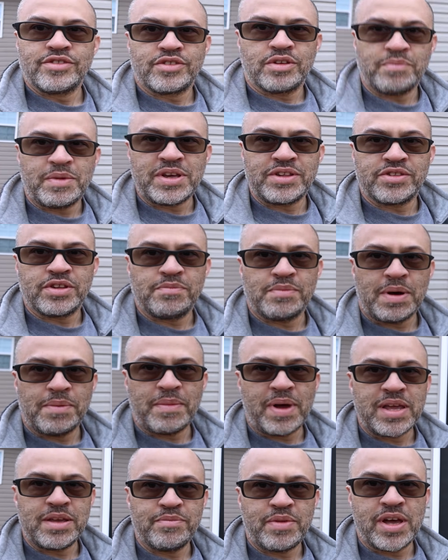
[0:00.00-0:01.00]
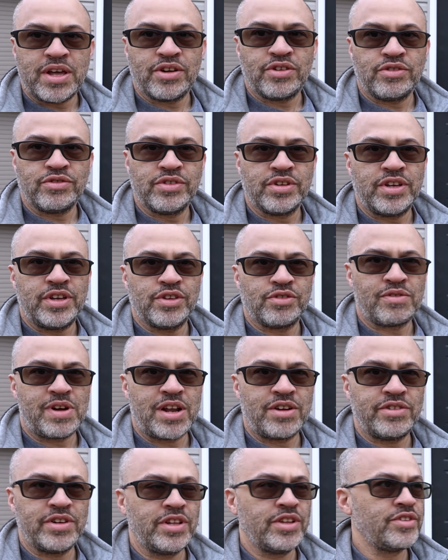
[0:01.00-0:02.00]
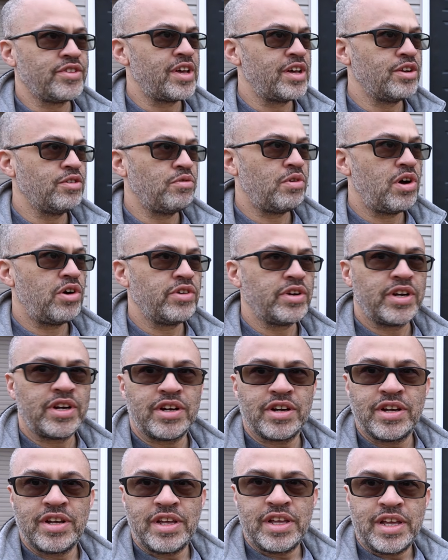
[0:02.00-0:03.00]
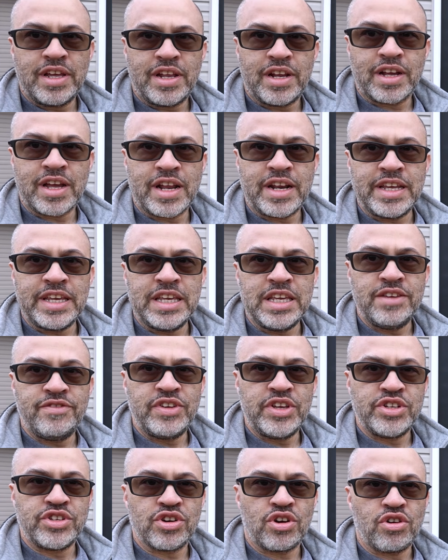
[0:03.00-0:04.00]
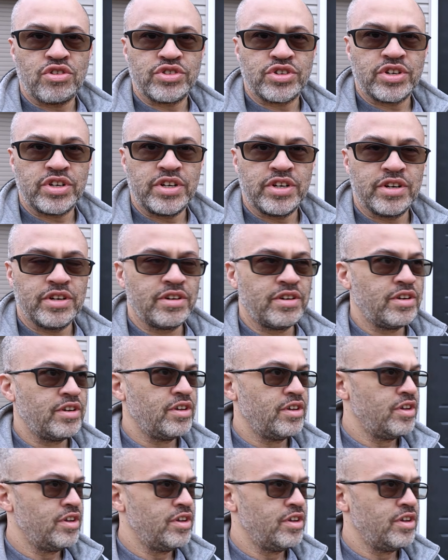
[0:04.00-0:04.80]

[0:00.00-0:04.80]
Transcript: So basically my main panel is right on the other side of the wall here. Got an EV charger here.